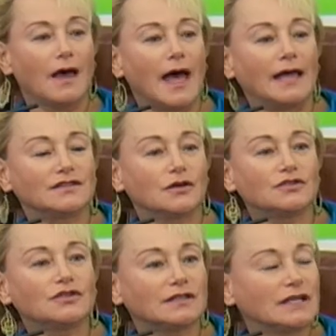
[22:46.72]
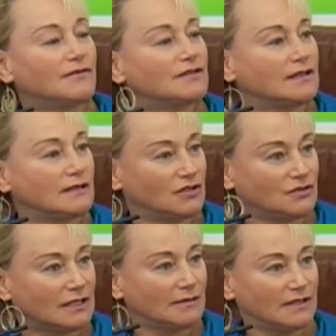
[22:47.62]
And so just to give
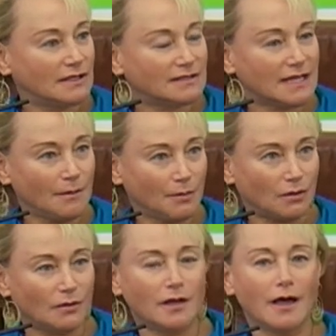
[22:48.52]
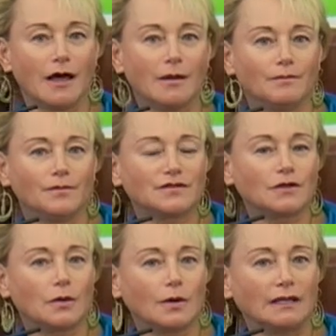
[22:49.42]
an example,
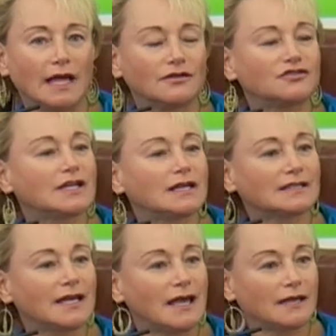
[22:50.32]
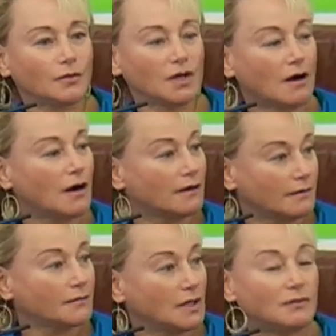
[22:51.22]
at GSK,
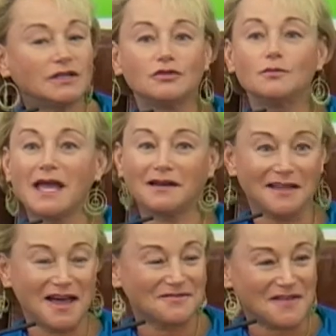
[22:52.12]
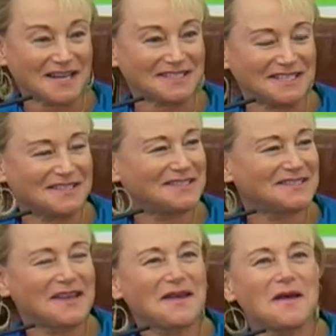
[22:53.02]
we do make a lot of vaccines.
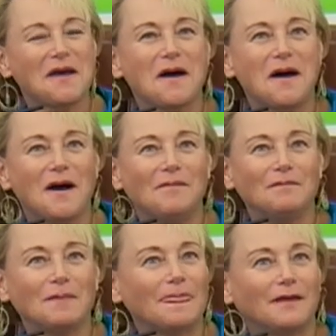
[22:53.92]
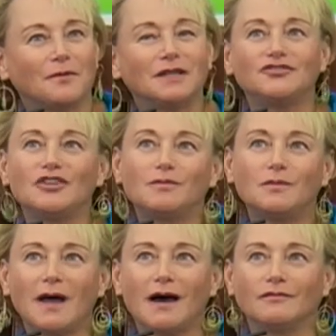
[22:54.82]
We ship
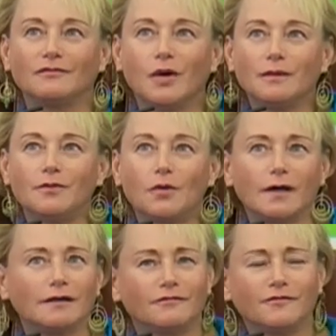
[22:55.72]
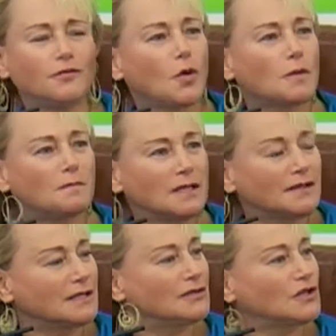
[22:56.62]
about 1.4
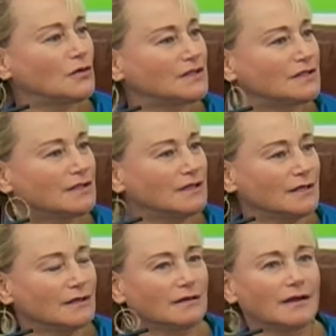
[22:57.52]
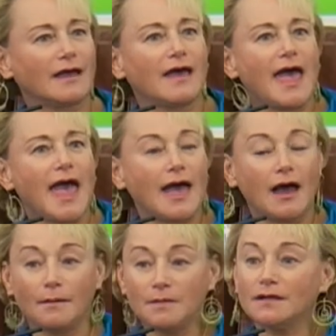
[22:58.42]
billion doses a year.
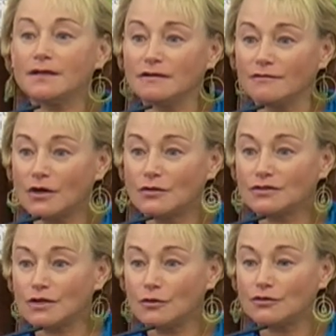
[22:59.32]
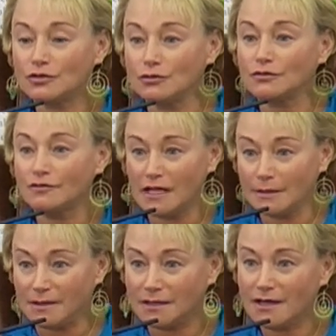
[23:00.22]
1 billion of those go to
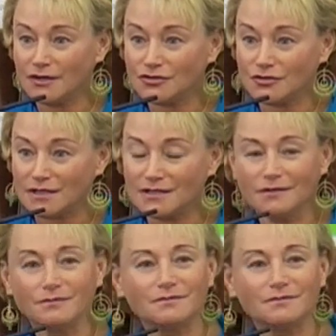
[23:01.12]
developing countries.